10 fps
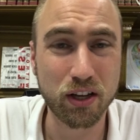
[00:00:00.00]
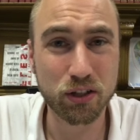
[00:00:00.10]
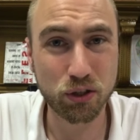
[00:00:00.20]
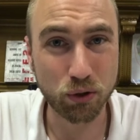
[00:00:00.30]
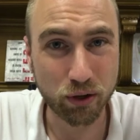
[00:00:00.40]

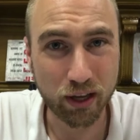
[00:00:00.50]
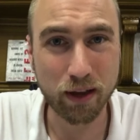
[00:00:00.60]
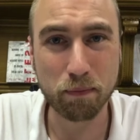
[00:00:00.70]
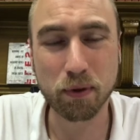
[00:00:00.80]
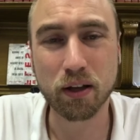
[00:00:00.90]
to
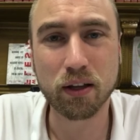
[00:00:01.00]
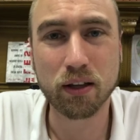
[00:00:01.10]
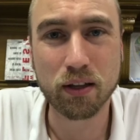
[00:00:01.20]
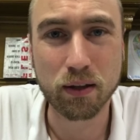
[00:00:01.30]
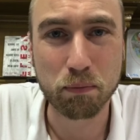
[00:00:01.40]
him
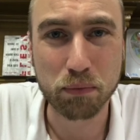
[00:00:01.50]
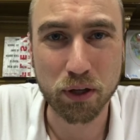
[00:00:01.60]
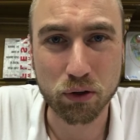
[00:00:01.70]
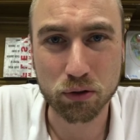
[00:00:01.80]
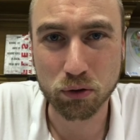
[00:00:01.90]
be
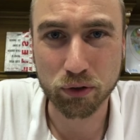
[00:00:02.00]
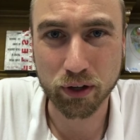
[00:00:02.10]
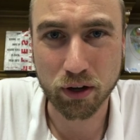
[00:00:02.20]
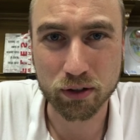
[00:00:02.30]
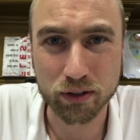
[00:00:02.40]
all glory,
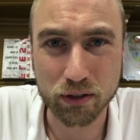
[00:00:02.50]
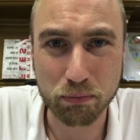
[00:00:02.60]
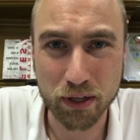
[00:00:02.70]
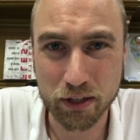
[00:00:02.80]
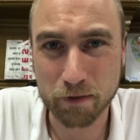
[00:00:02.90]
honor, and
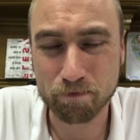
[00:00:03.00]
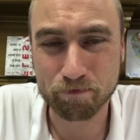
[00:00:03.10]
dominion.